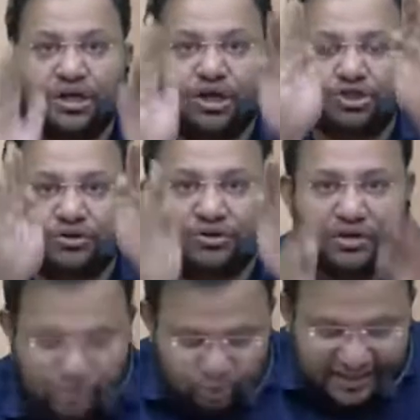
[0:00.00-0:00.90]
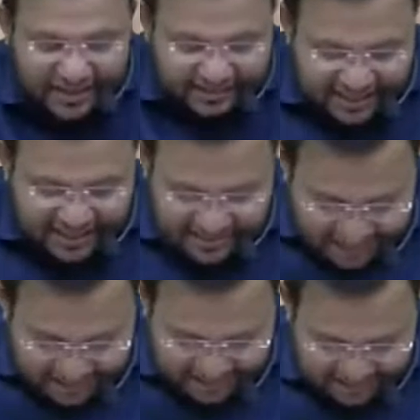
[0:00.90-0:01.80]
So you can revise
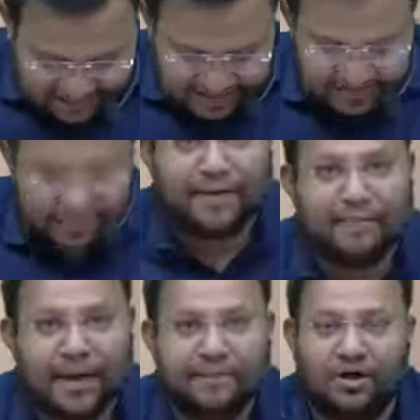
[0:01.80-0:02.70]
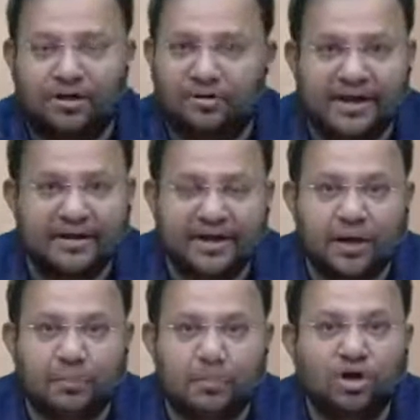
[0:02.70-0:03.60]
either this mind map or you can read
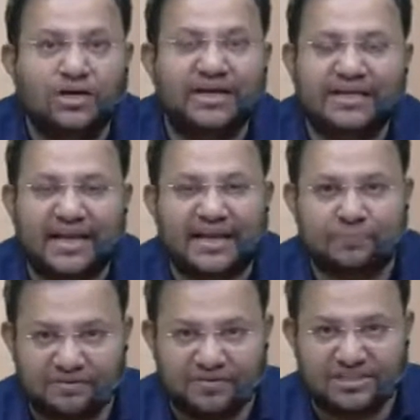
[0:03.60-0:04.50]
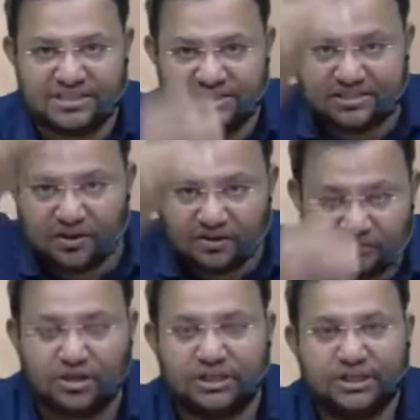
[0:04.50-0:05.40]
bold italic provisions
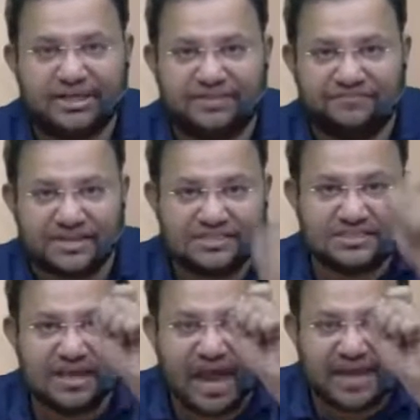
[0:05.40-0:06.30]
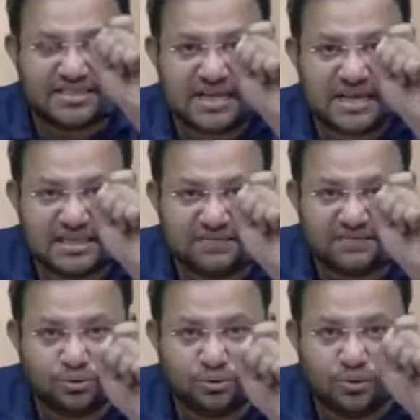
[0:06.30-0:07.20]
for your reference. IC has given
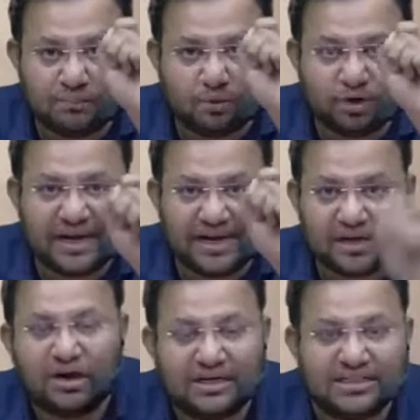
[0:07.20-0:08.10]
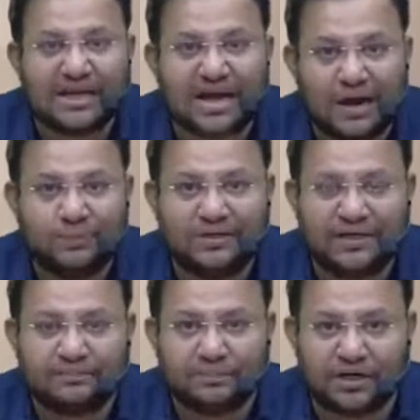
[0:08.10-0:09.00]
you one booklet called as Accounting
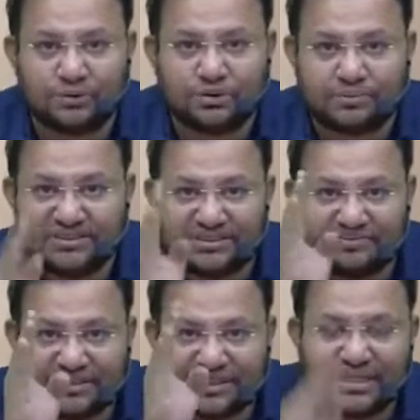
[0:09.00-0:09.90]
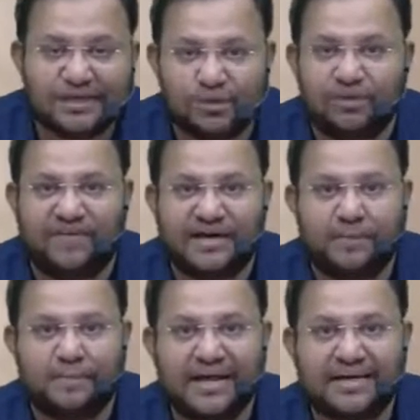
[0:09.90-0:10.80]
Pronouncements. Within that you will find a
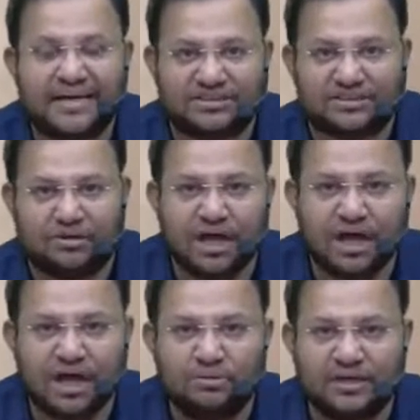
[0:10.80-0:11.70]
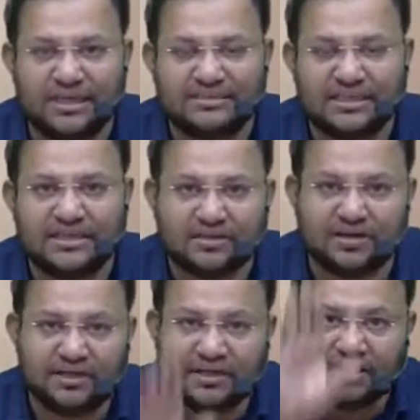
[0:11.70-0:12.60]
bare text of the Accounting Standard
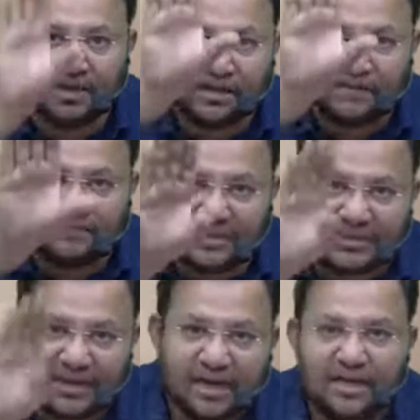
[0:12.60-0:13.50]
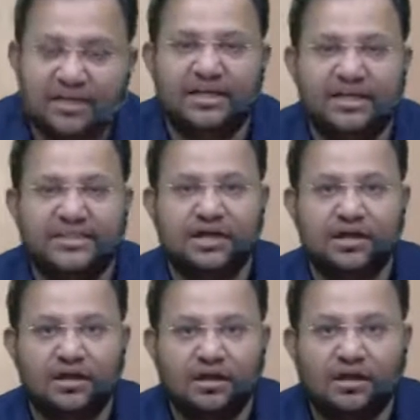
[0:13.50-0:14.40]
13. Within that there is a
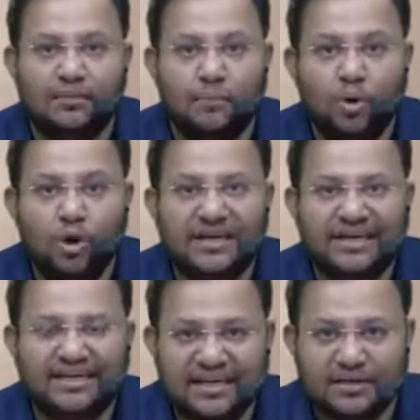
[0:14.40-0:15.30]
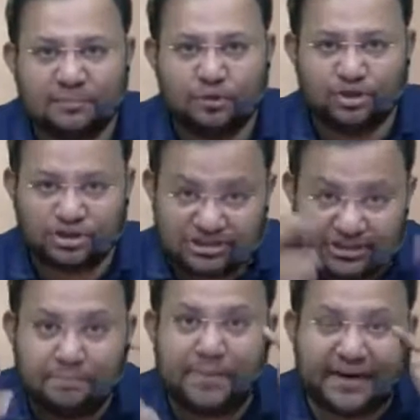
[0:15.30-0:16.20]
bold italic portion,
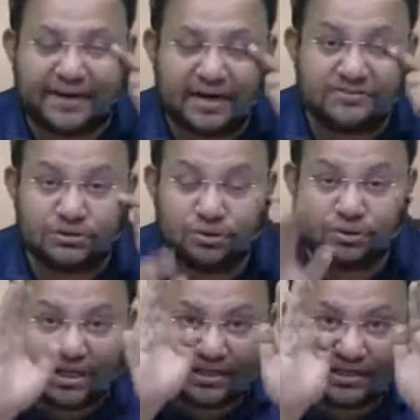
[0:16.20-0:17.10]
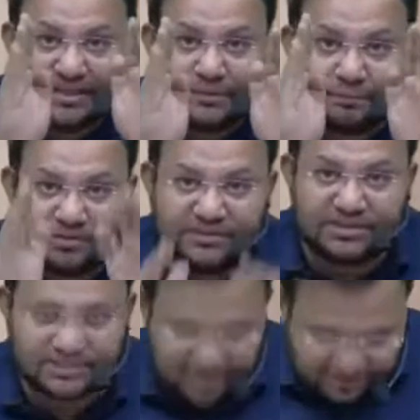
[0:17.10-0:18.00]
some paragraphs. Those are key
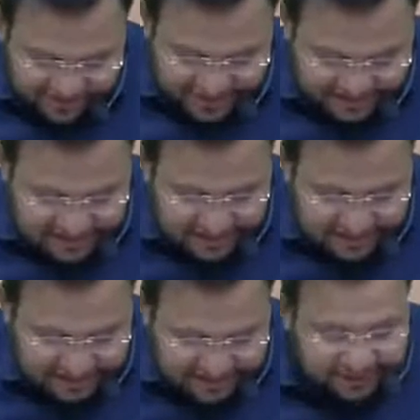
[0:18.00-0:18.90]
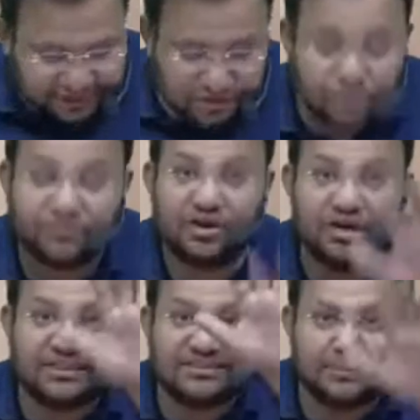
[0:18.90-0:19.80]
provisions of AS 13. So for a
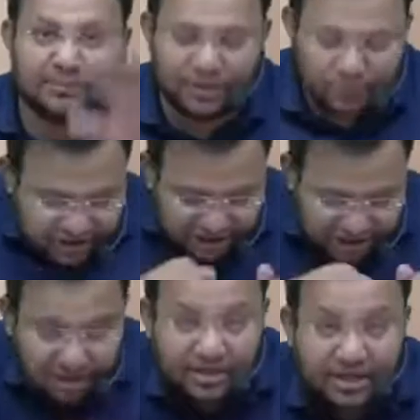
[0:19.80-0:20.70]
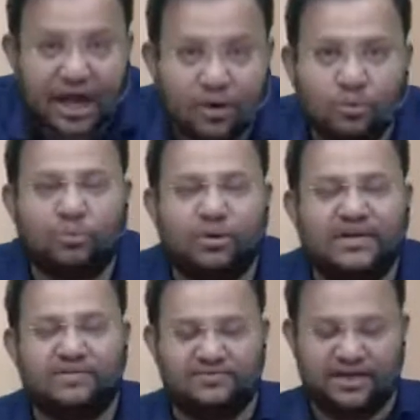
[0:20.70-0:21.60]
descriptive question, now whatever
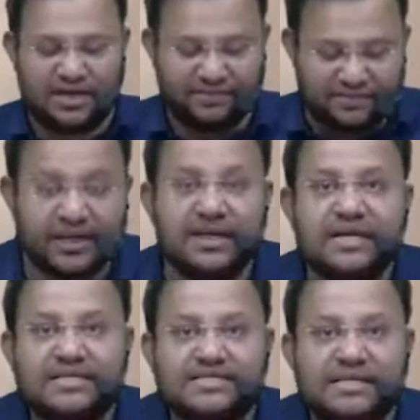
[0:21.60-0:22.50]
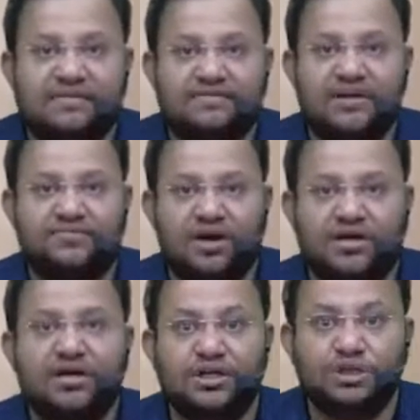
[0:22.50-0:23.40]
we are covering is relevant for
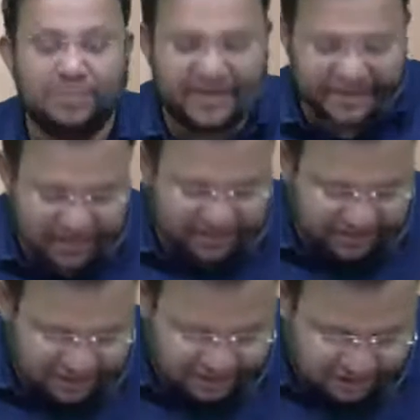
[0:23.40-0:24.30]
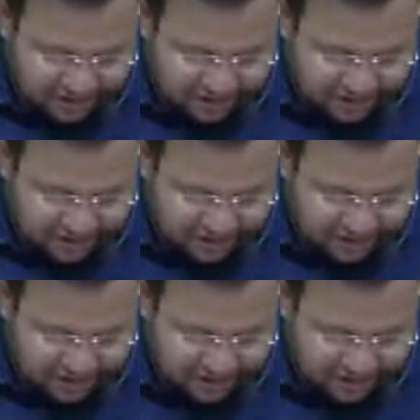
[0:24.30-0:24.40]
numerical question.